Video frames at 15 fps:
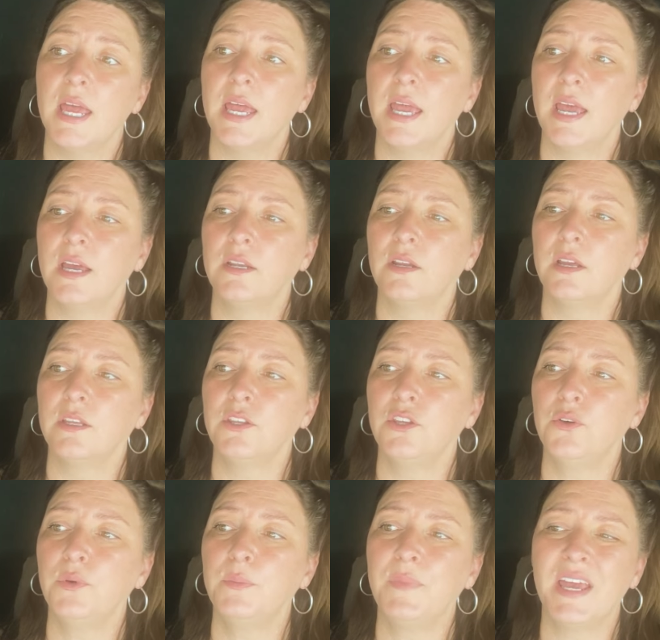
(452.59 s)
and
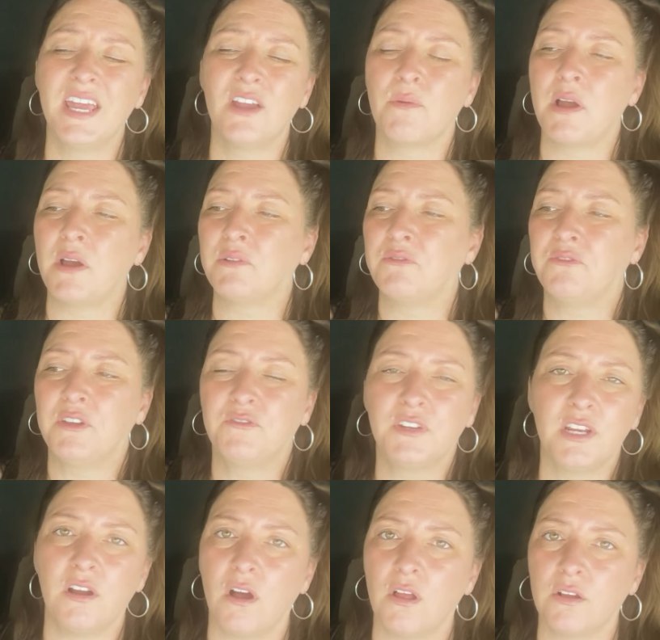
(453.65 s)
you would pay around
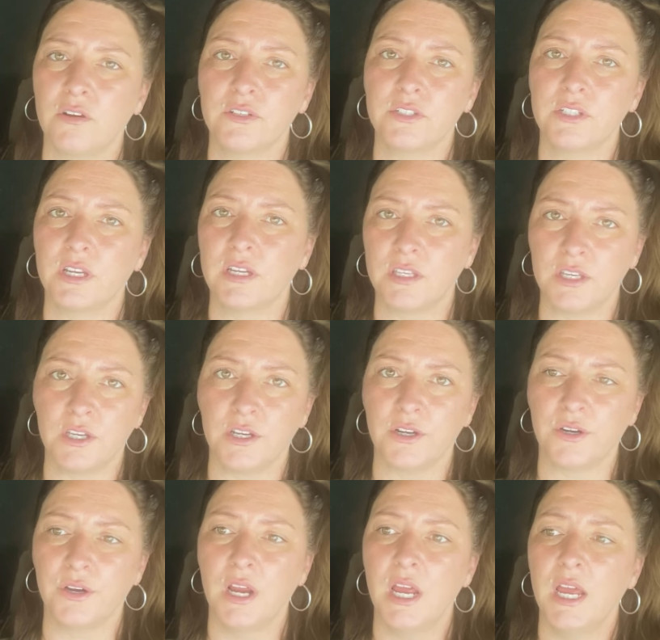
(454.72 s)
$50 a
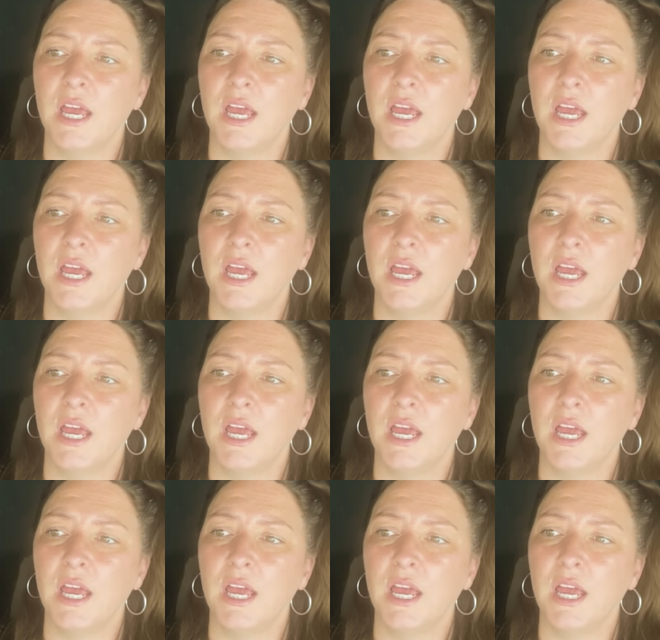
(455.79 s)
year,